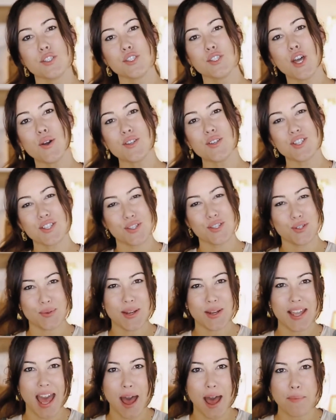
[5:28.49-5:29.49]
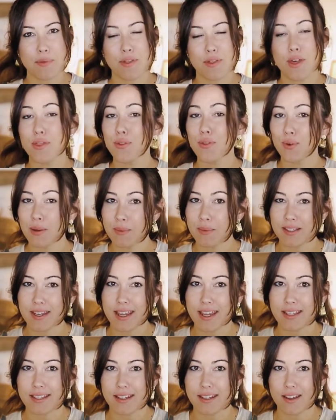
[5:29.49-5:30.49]
So, just to recap, the three
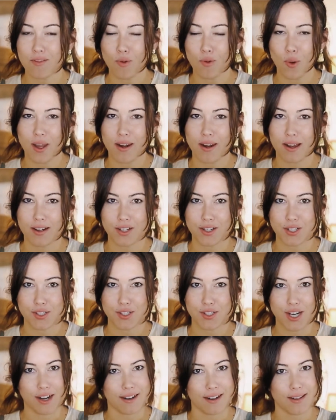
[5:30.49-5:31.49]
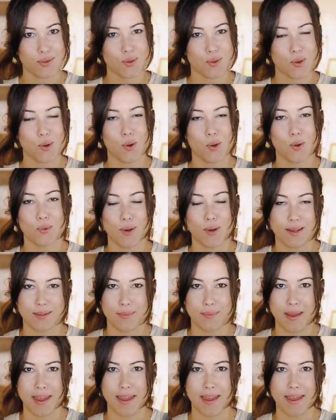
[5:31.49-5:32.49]
mistakes to avoid on your CRNA school
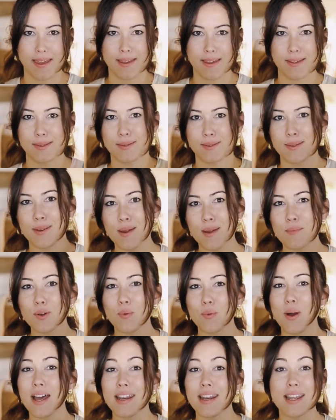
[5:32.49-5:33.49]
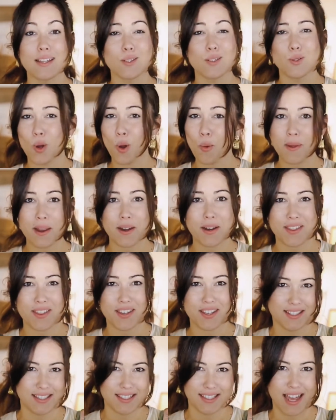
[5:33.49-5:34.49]
resume is number one, don't bury
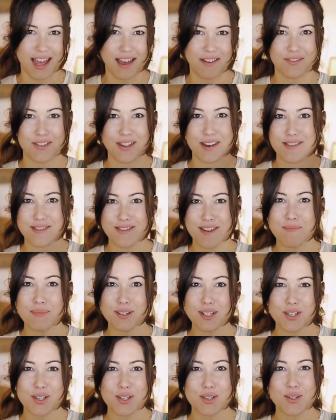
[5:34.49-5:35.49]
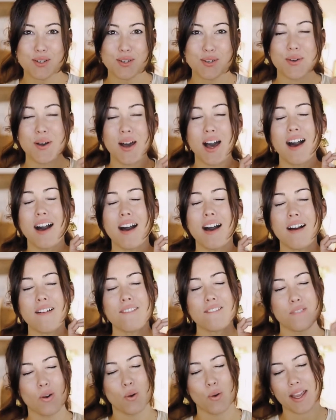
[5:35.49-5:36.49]
the good stuff. Number two,
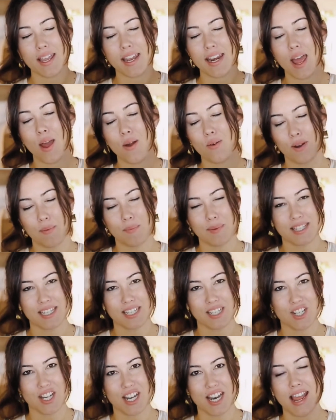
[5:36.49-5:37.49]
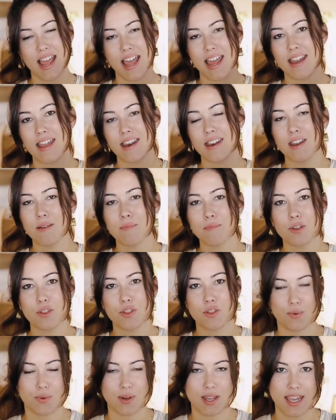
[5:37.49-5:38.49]
avoid repetition. And
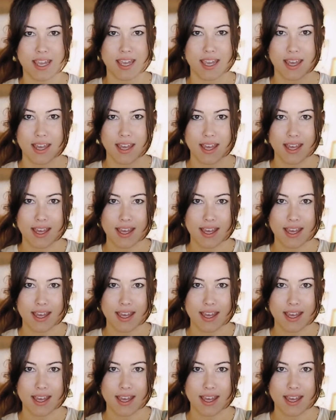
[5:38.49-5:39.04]
number three,